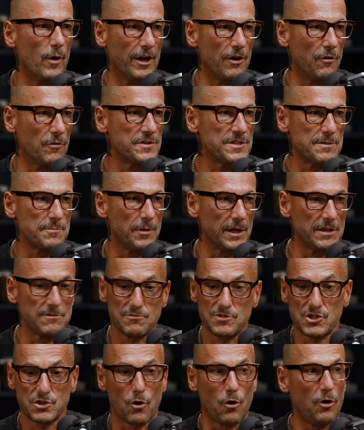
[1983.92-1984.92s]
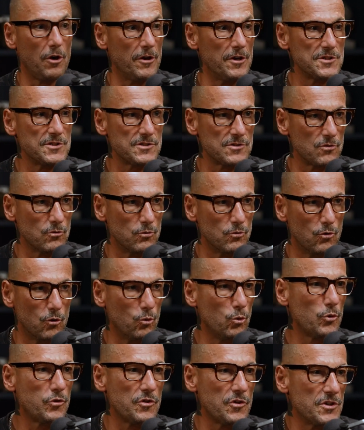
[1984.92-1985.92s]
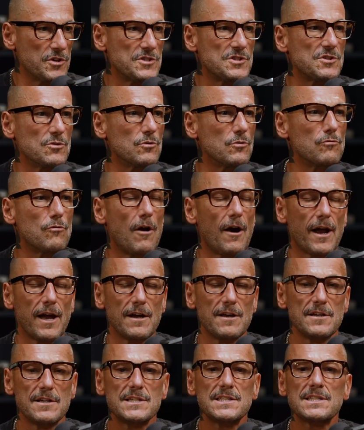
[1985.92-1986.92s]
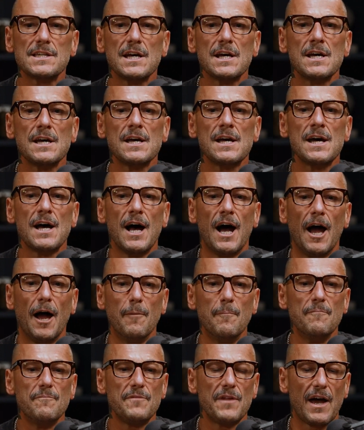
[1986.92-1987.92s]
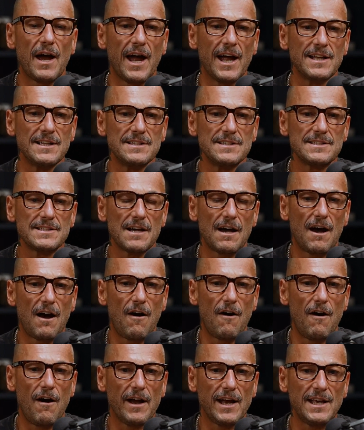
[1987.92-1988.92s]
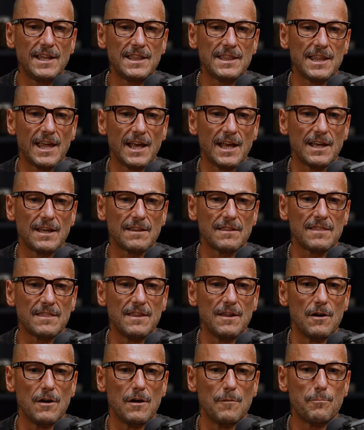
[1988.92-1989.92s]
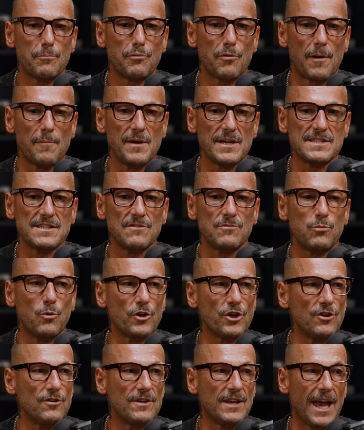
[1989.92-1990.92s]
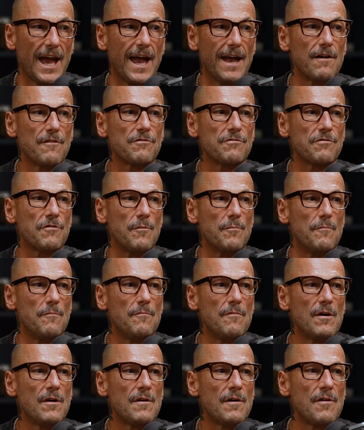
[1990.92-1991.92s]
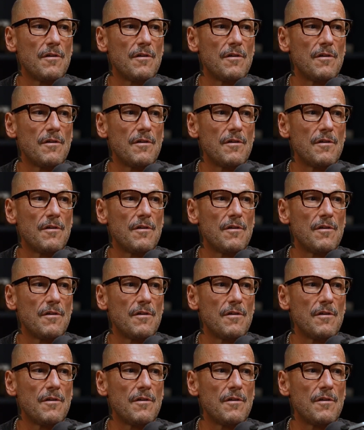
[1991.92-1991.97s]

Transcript: went on to be scholars or authors or writers. And I think the premise of what you get from